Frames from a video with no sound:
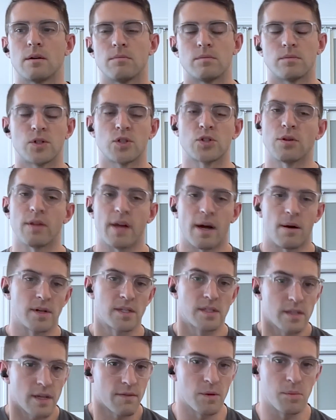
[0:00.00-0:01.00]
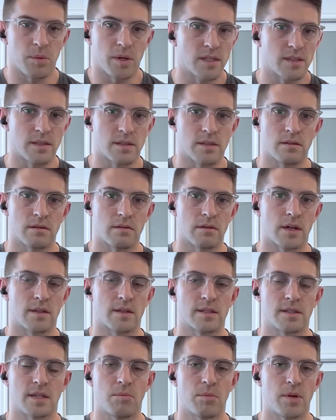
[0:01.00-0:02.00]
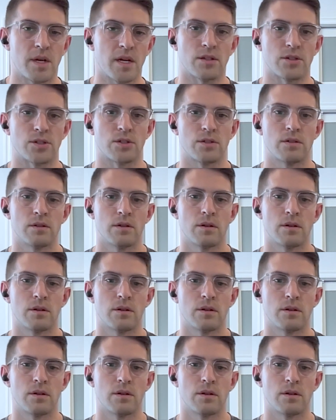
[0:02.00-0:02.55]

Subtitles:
Just so that way everybody's on the same page.